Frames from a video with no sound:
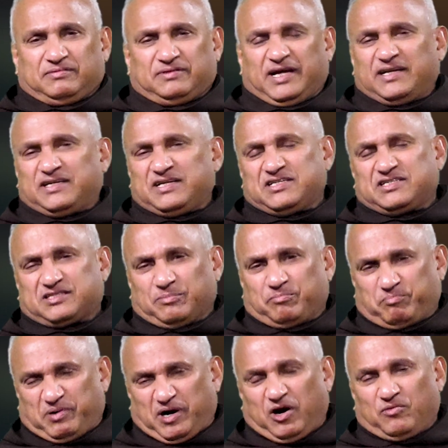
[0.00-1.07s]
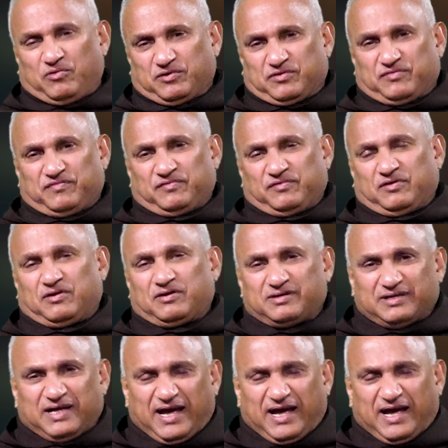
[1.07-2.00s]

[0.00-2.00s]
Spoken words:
That is the power of God.